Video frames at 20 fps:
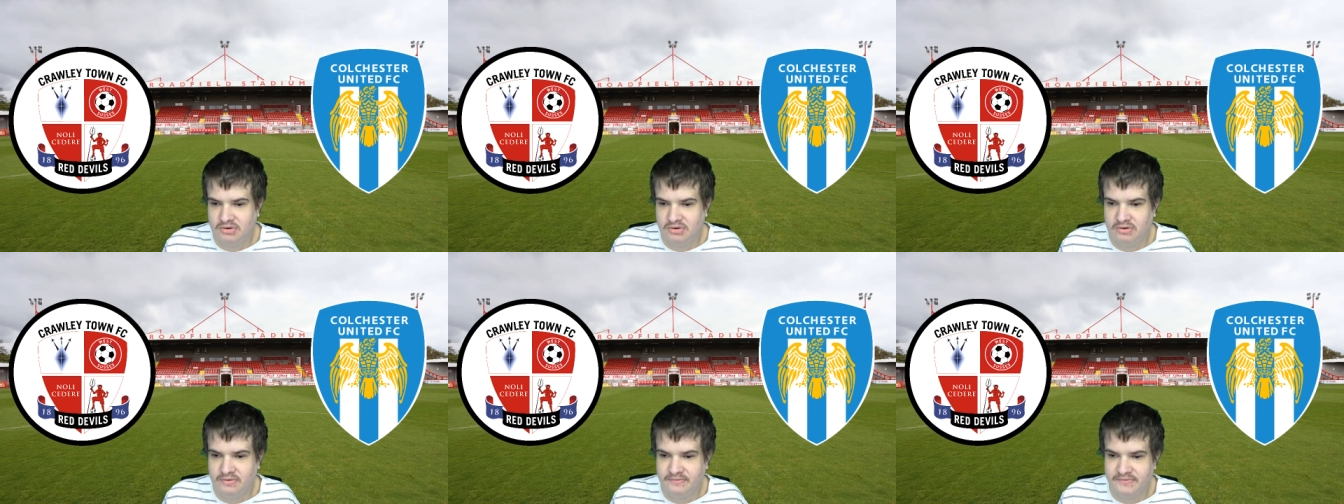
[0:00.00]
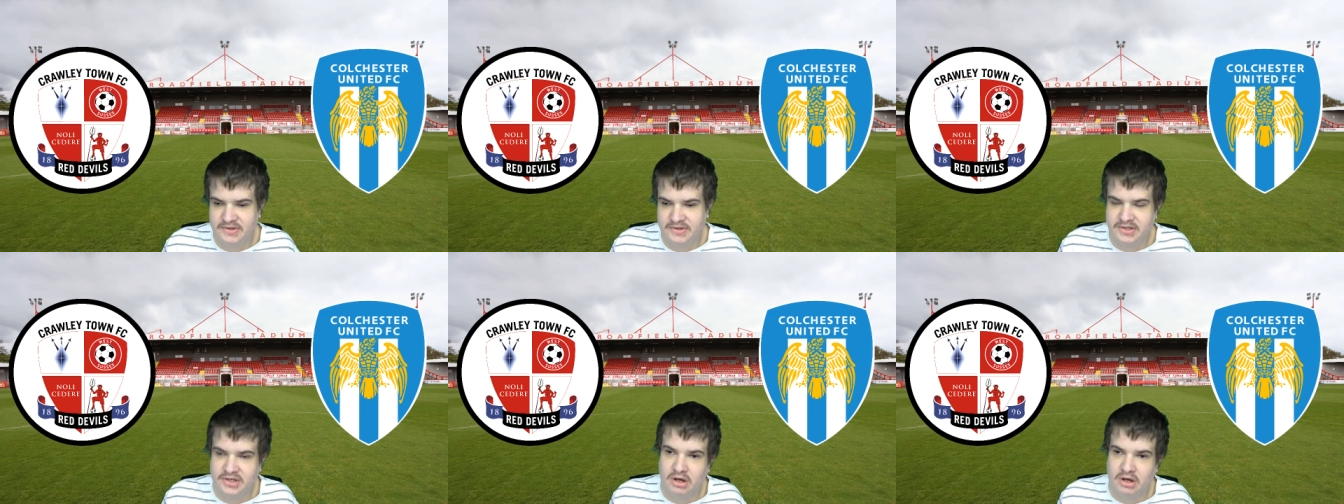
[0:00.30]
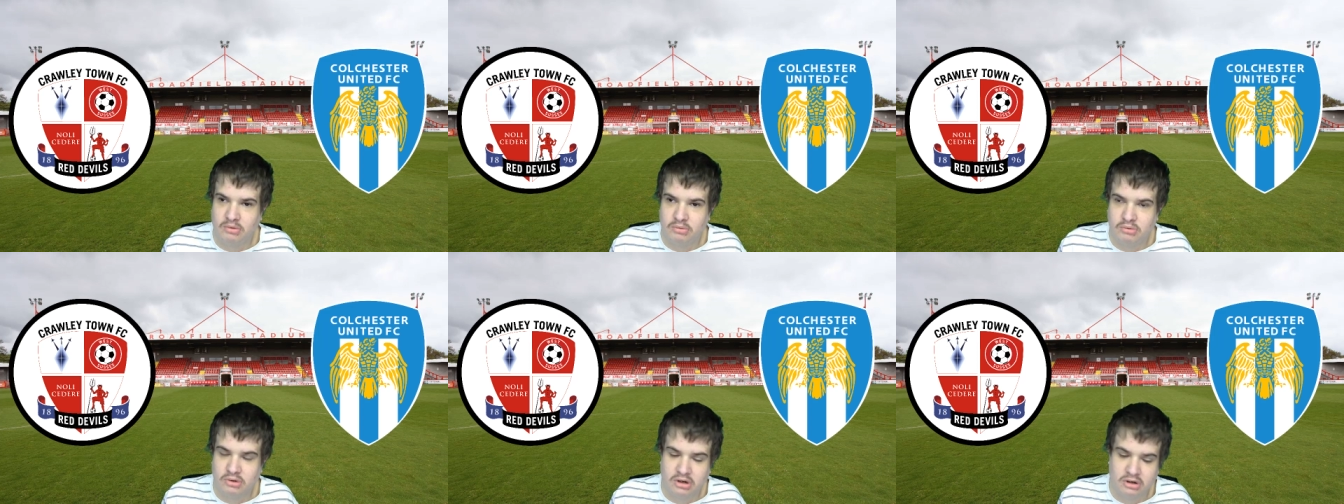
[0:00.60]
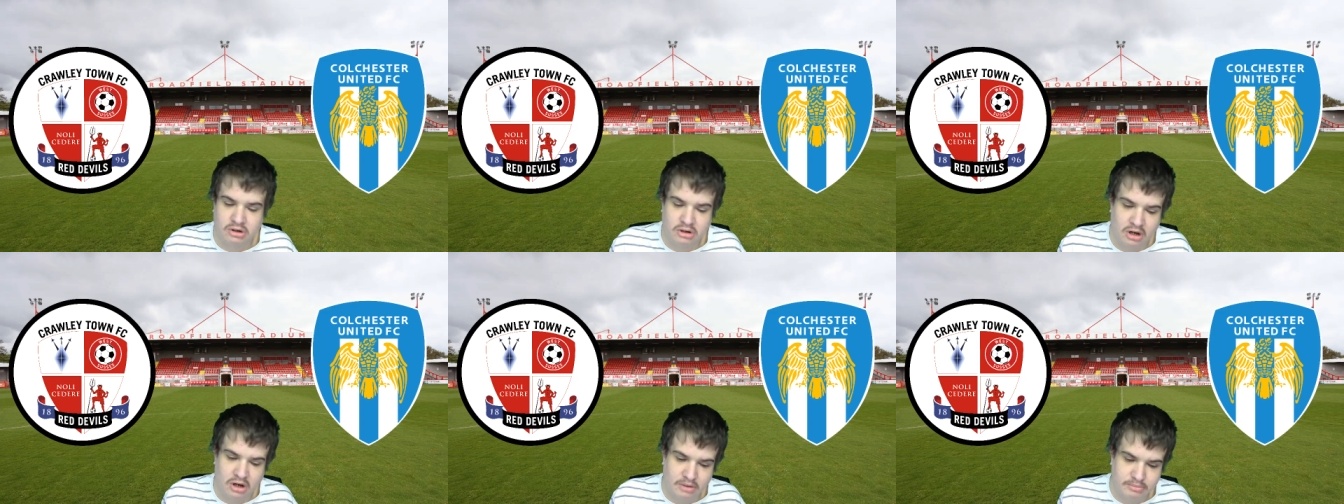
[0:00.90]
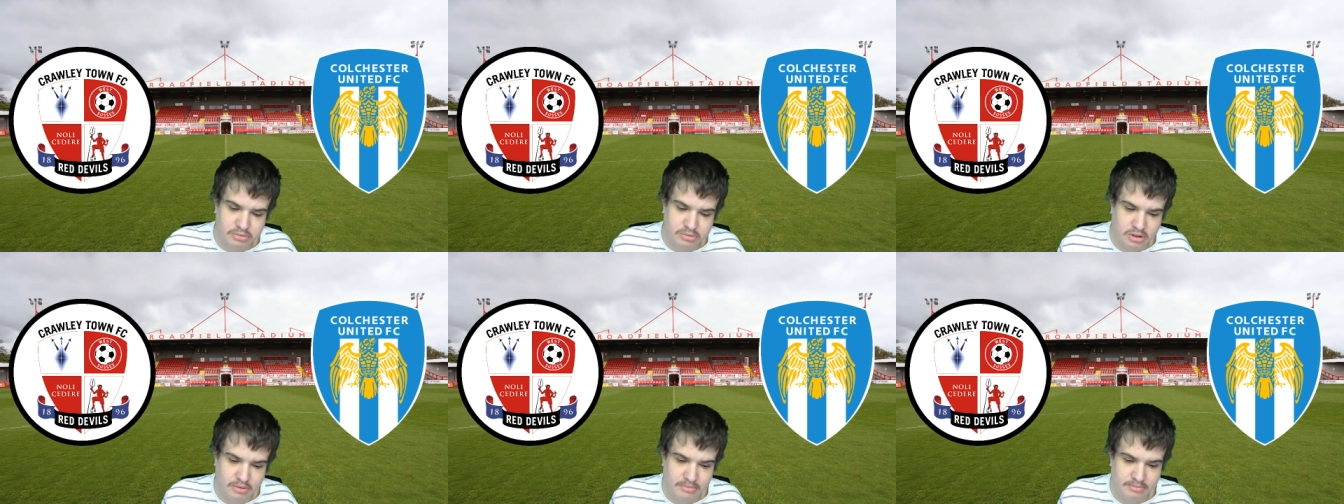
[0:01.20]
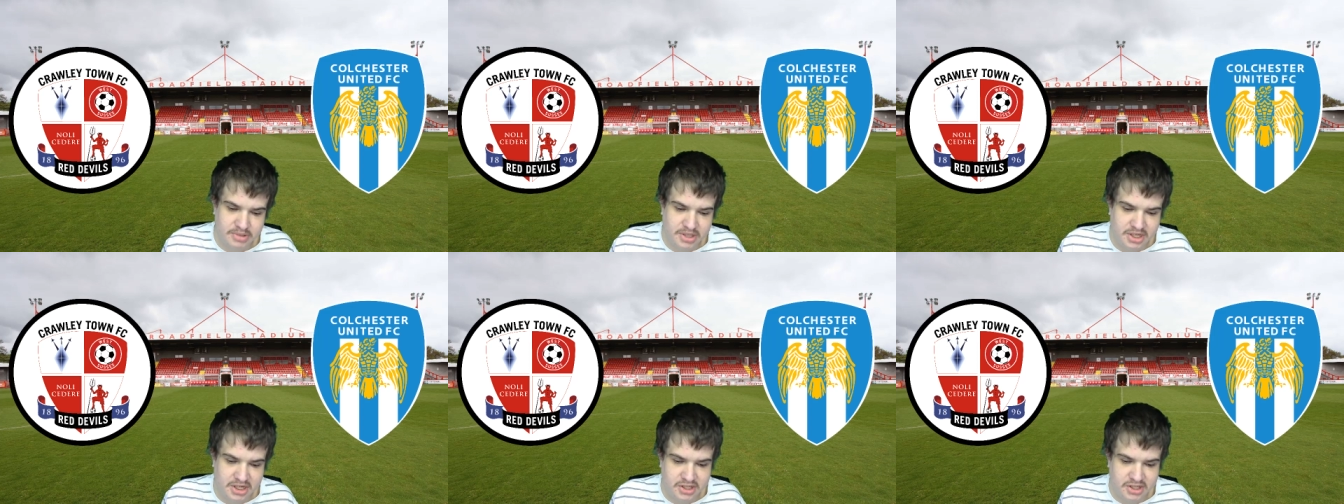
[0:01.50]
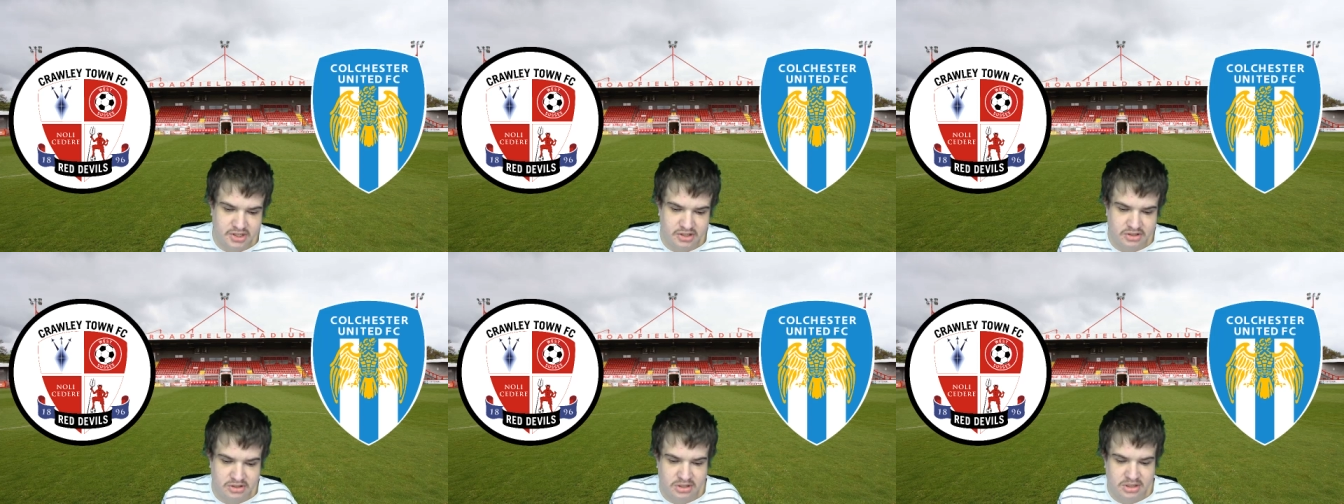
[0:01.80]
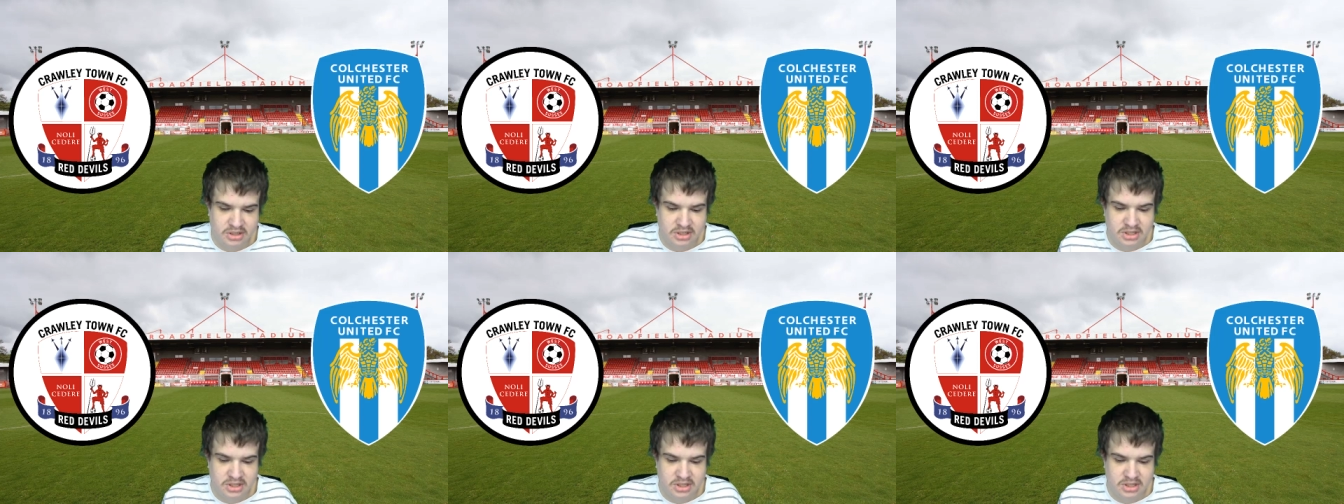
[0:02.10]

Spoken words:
of this whole cup competition.